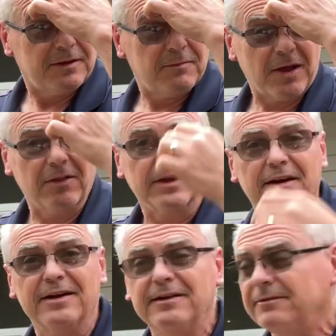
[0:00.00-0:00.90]
pellet
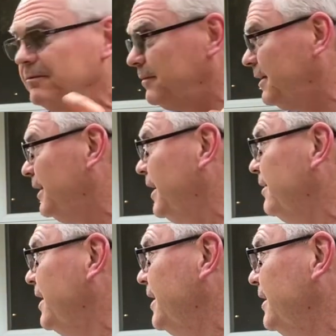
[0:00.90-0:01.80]
gun.
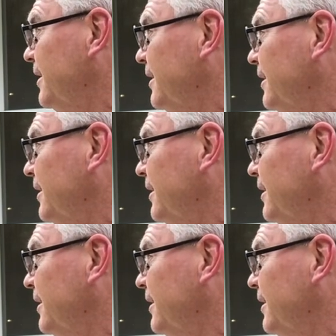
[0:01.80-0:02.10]
And then in